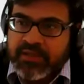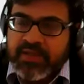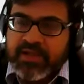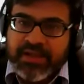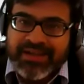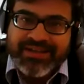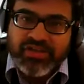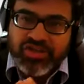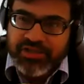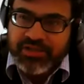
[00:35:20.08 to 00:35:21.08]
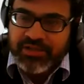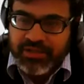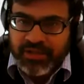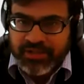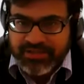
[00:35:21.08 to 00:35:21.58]
In the
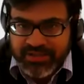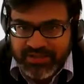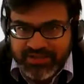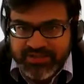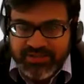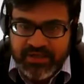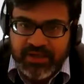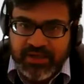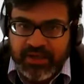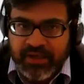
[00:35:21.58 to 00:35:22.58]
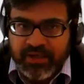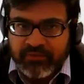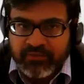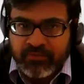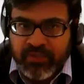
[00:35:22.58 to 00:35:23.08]
initial days,
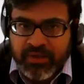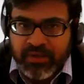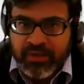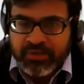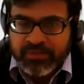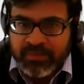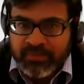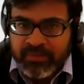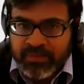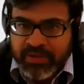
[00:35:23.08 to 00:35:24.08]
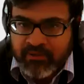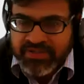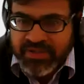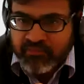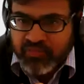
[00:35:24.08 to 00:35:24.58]
there
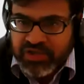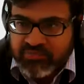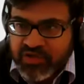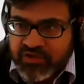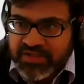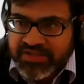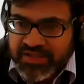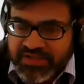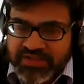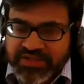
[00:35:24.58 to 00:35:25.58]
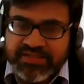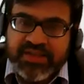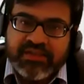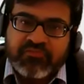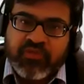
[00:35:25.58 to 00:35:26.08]
were some preliminary studies
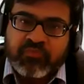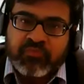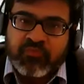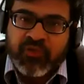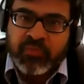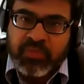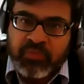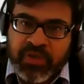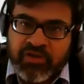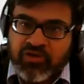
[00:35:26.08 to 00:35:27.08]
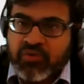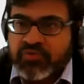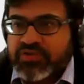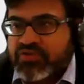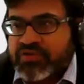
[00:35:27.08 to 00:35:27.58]
that were prepared on
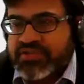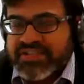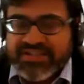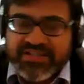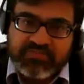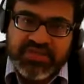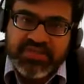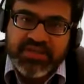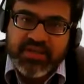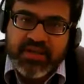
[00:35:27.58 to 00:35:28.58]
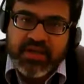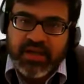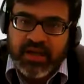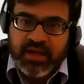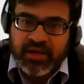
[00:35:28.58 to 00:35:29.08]
opposition systems
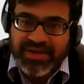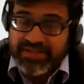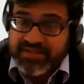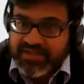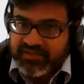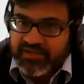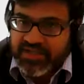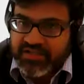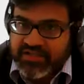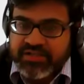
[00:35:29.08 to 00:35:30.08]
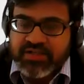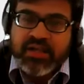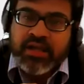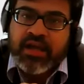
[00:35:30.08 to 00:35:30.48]
by the Secretariat.